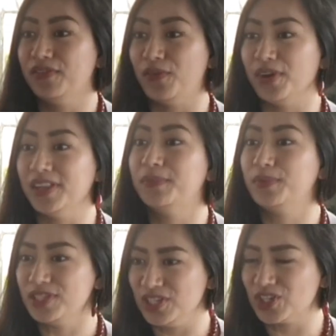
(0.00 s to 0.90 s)
for the
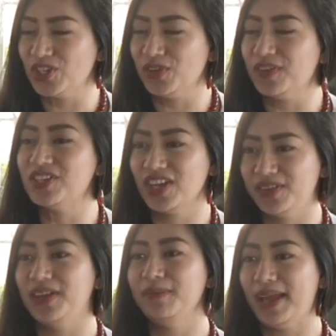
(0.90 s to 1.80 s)
position of a
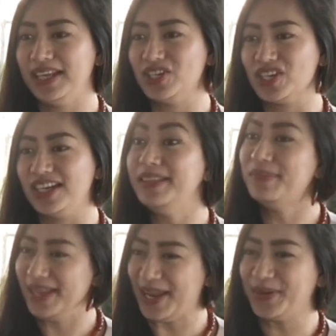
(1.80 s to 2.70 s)
general manager in
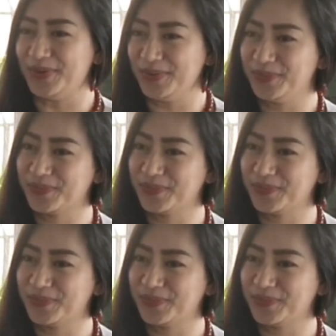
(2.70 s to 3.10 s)
Beneco?